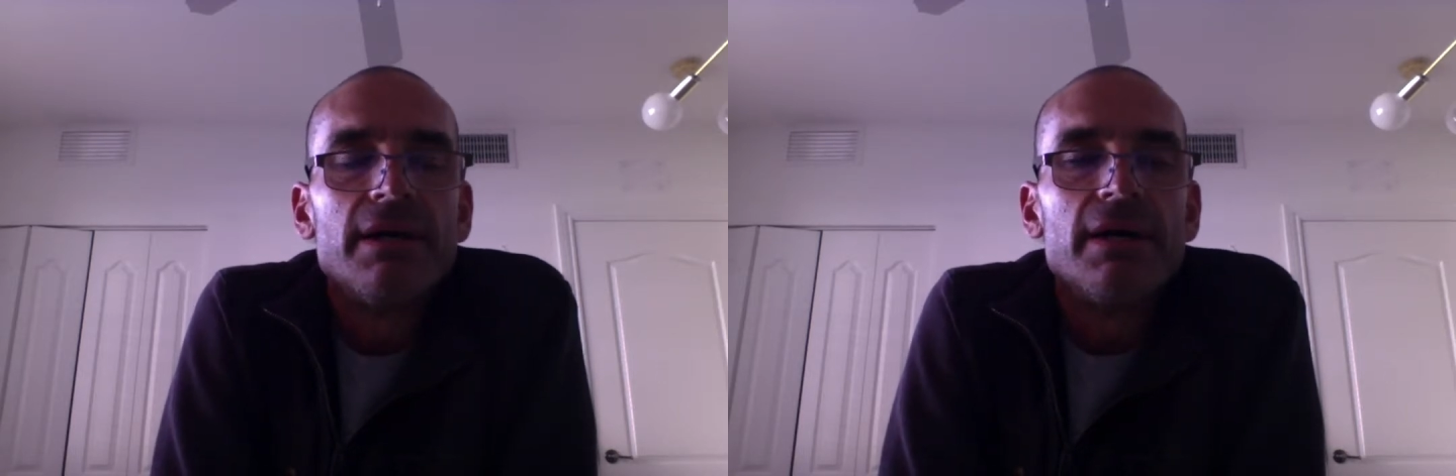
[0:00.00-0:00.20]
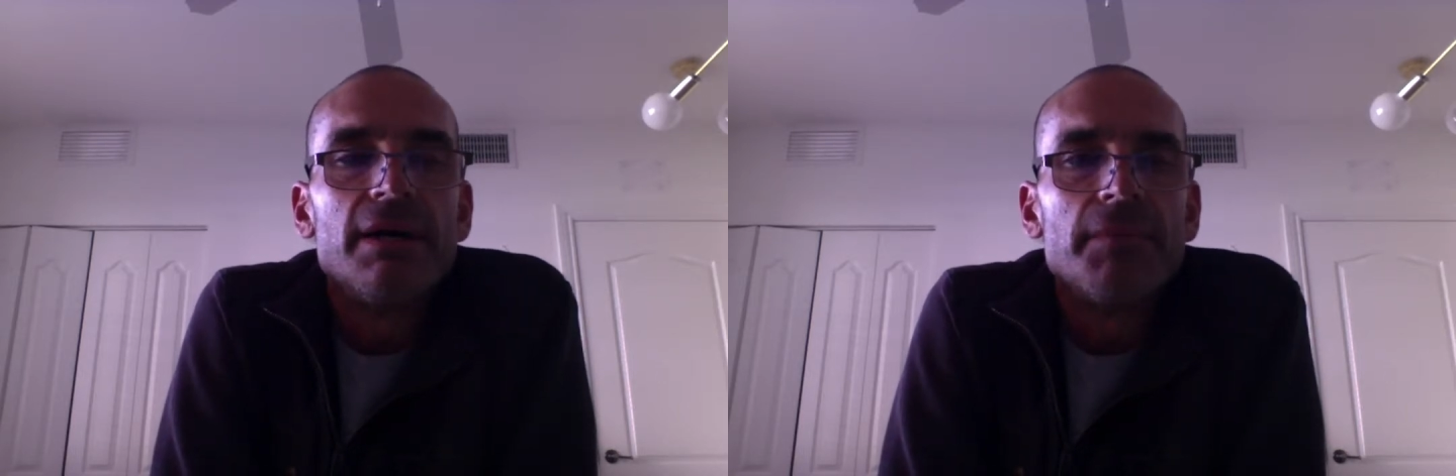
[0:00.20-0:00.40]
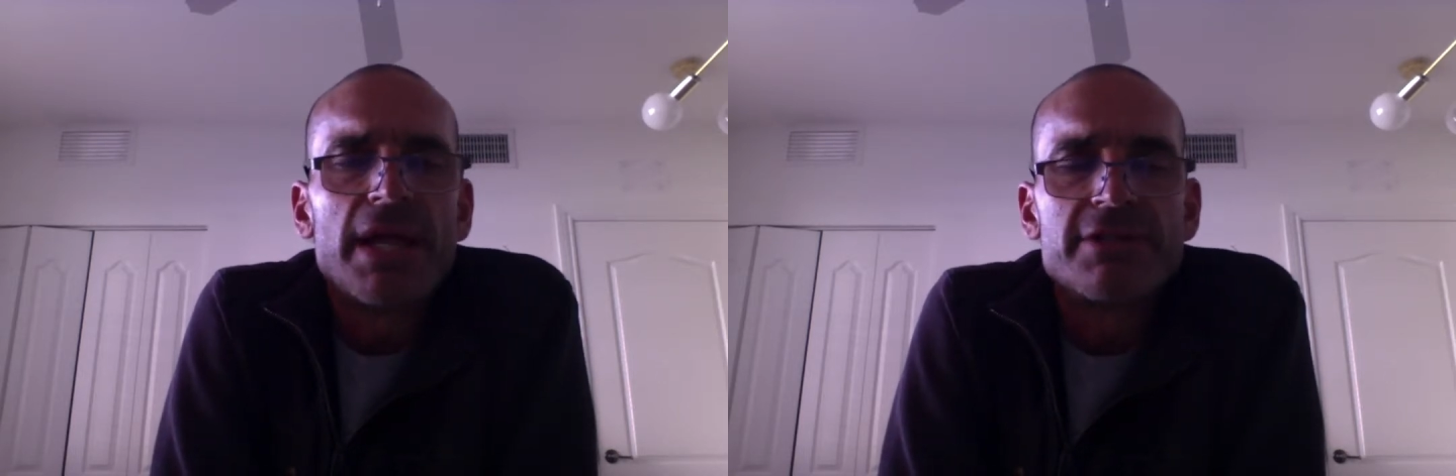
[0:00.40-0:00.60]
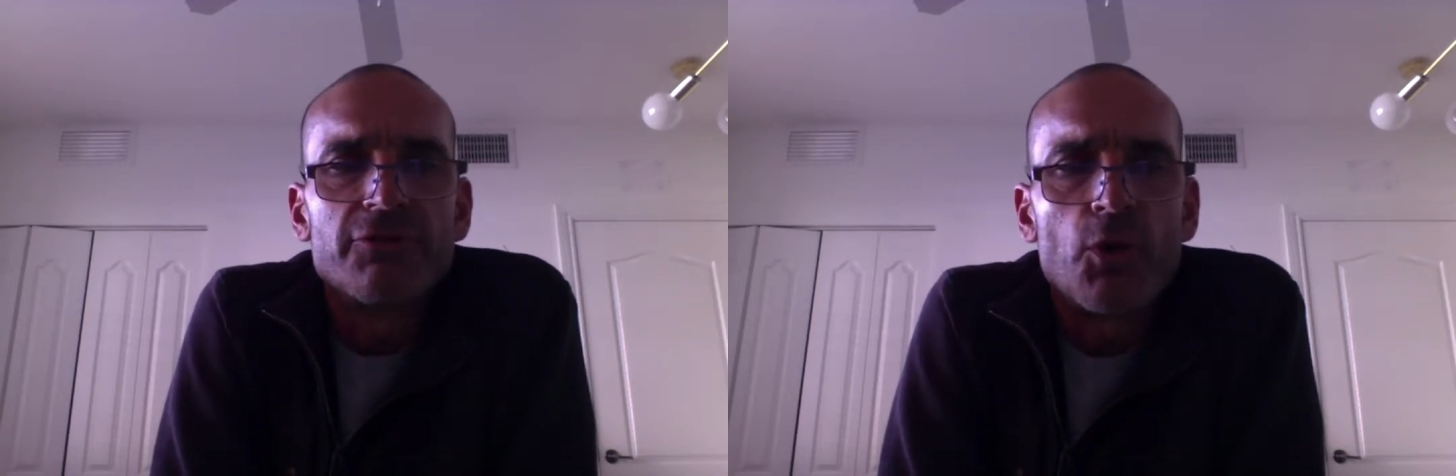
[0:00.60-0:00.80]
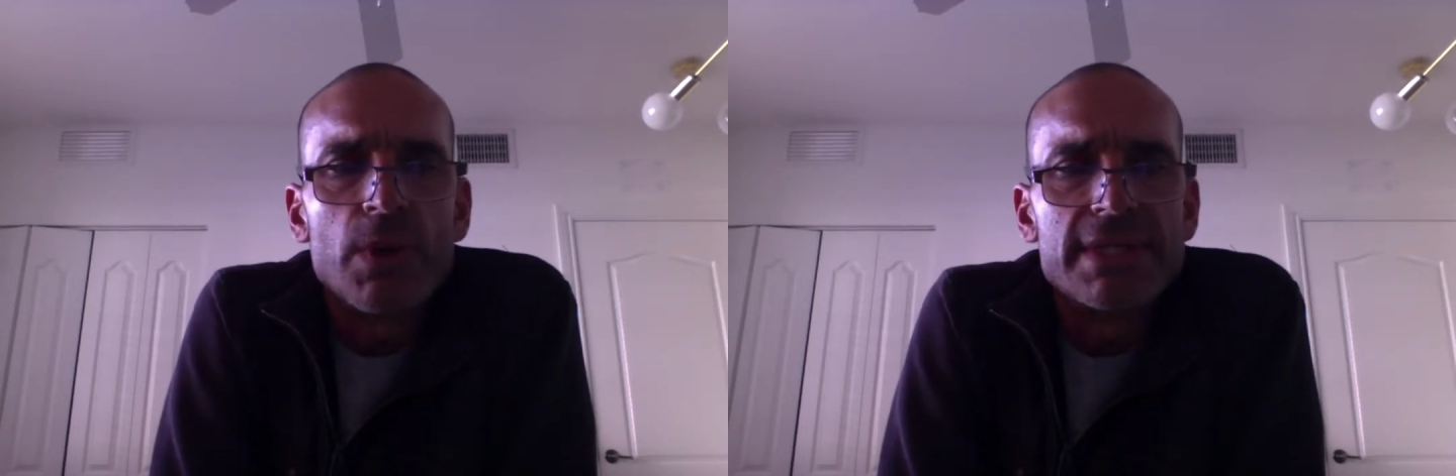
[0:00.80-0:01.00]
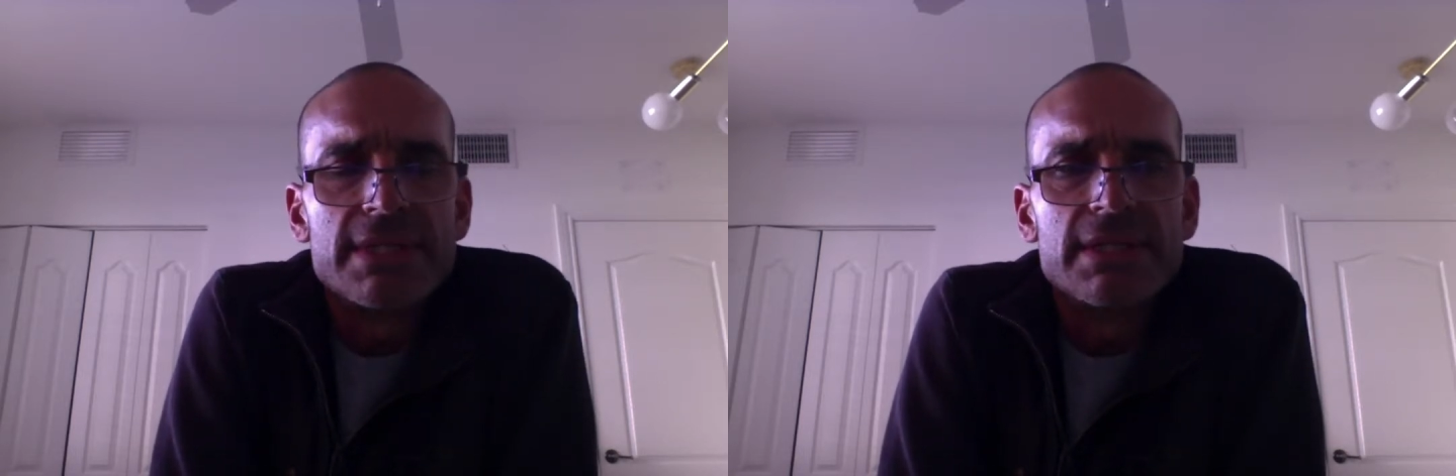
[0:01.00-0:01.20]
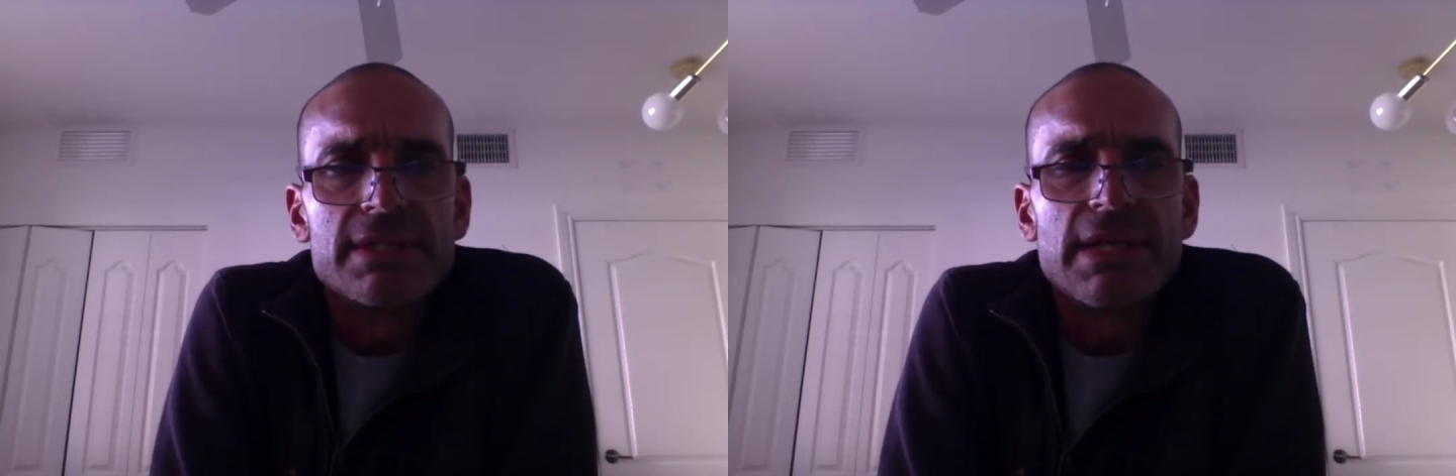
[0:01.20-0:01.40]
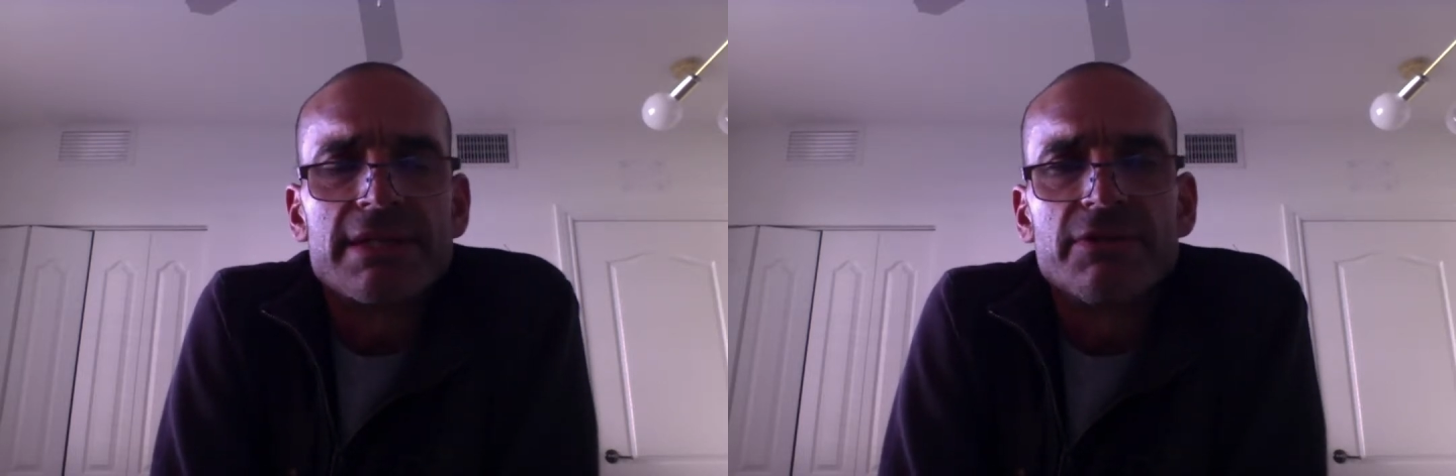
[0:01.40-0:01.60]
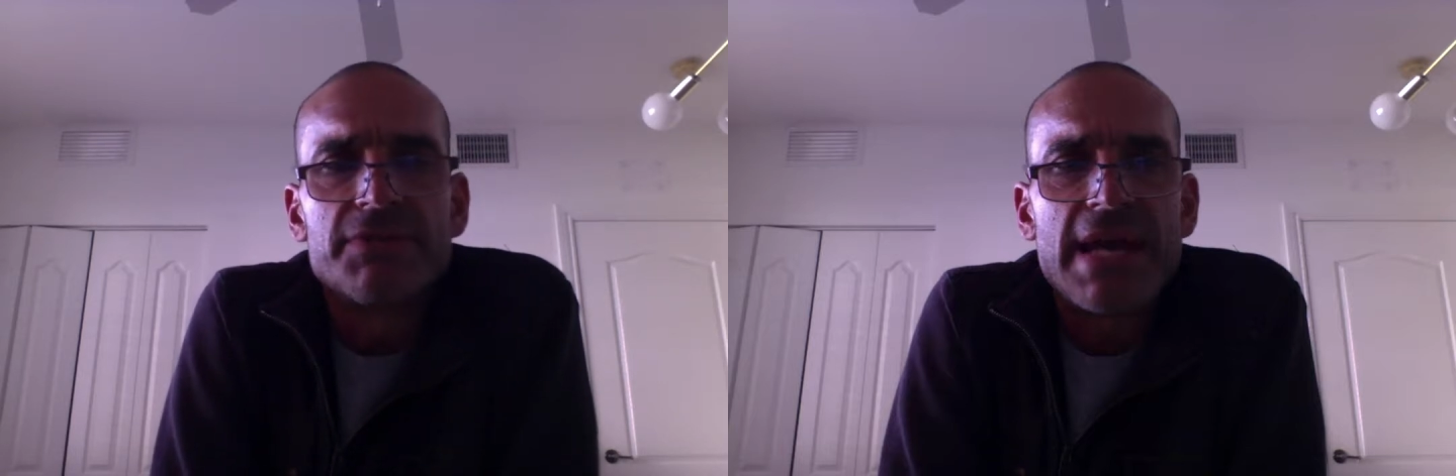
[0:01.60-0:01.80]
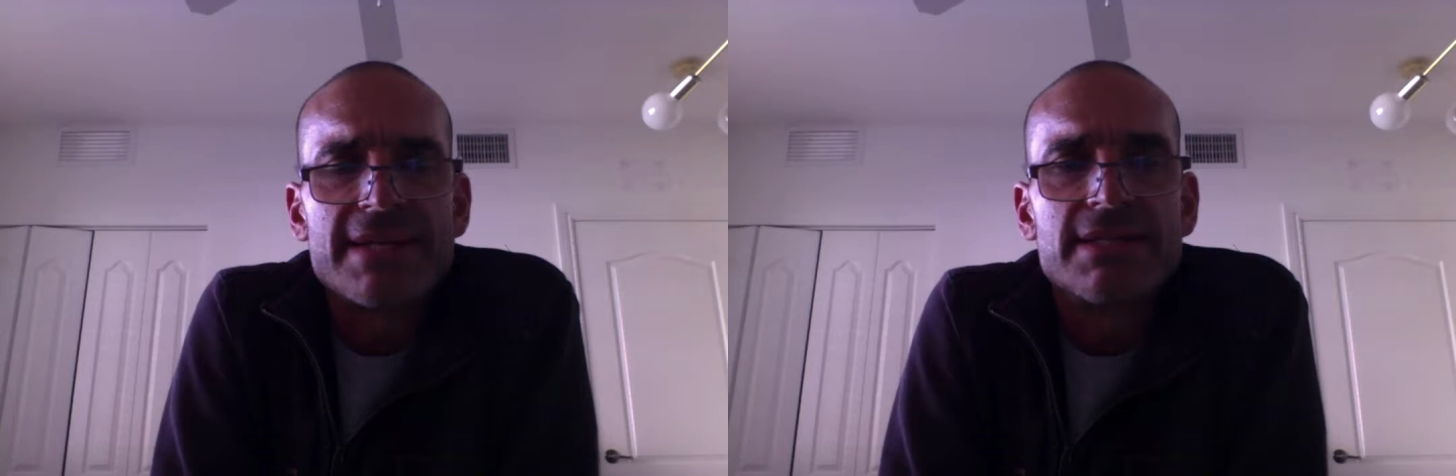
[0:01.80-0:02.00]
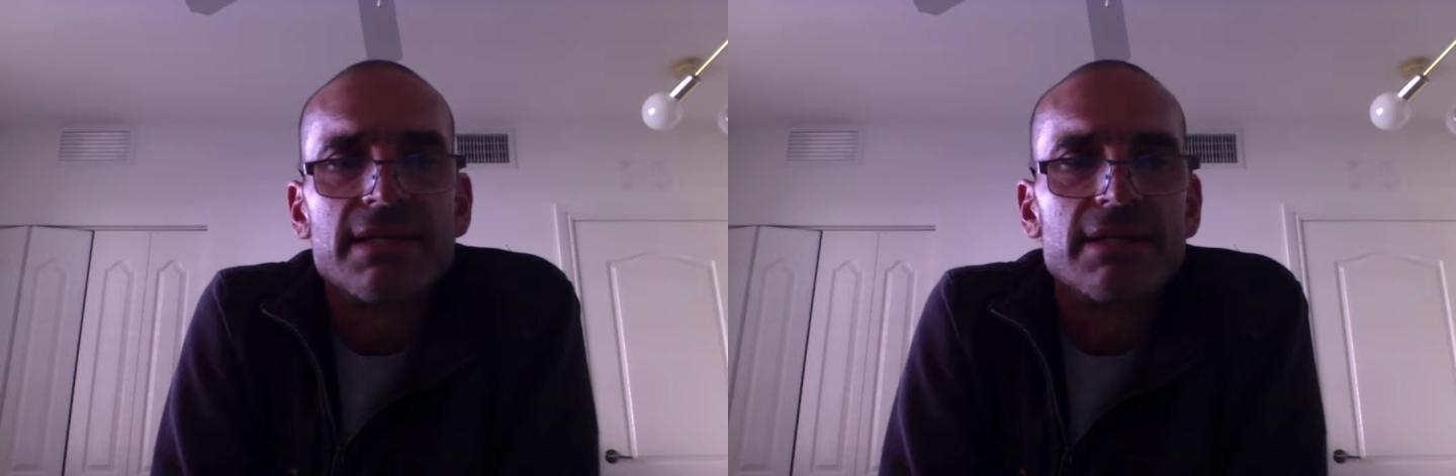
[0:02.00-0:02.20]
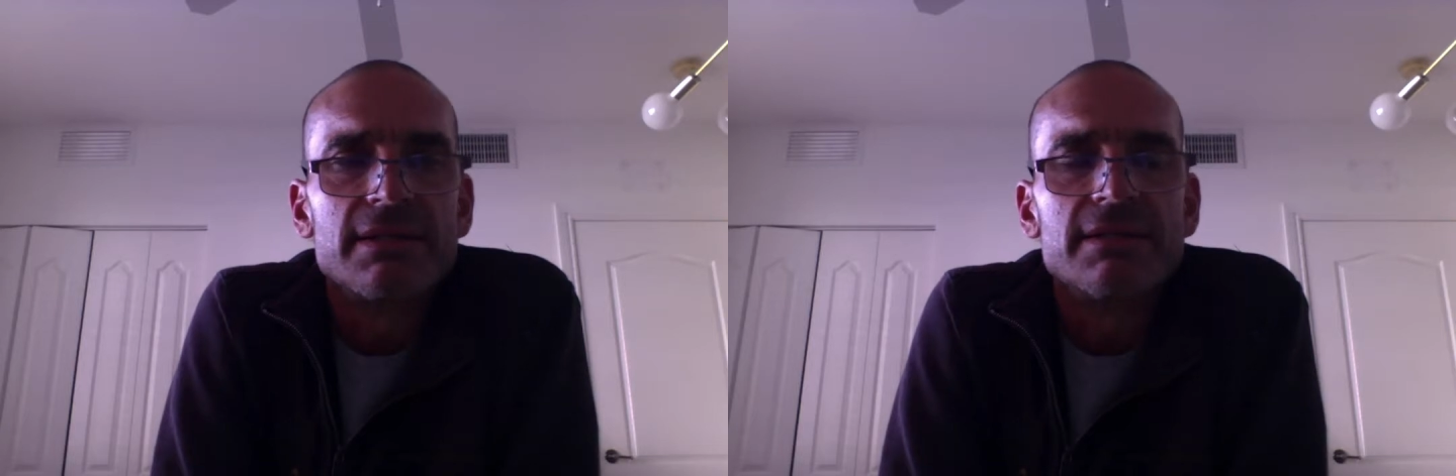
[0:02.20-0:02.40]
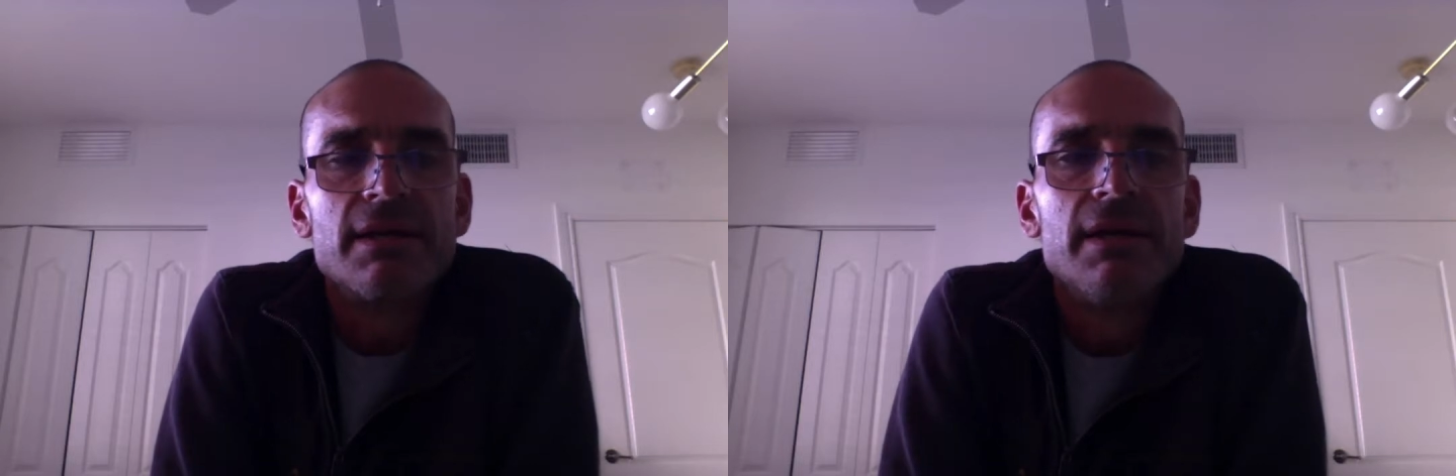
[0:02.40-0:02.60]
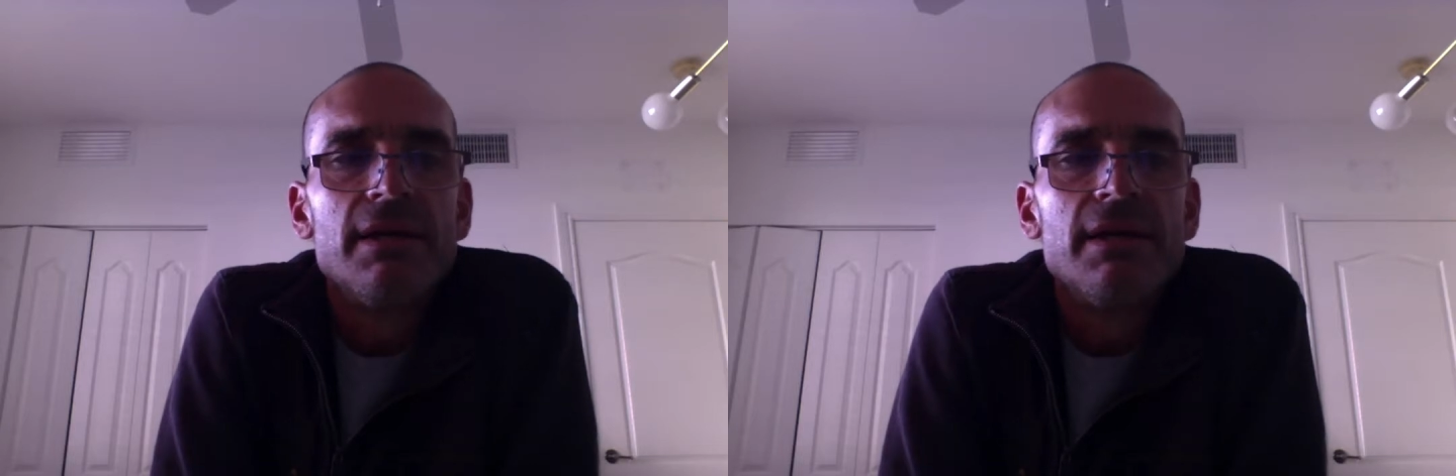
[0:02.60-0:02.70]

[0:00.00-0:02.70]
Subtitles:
Lots of quizzes, lots of testing.